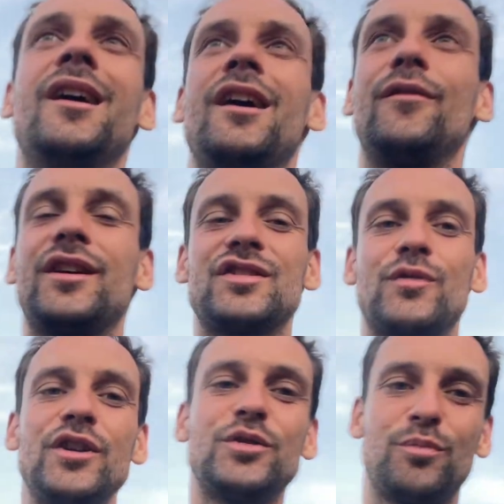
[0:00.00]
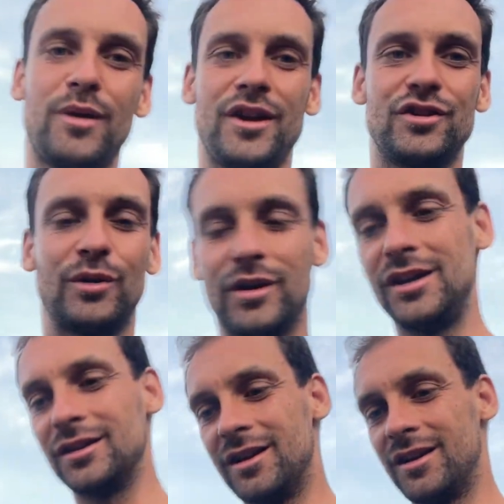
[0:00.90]
a registration page,
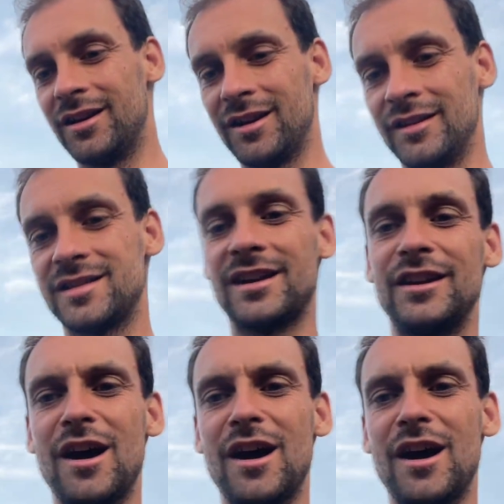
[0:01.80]
login and sign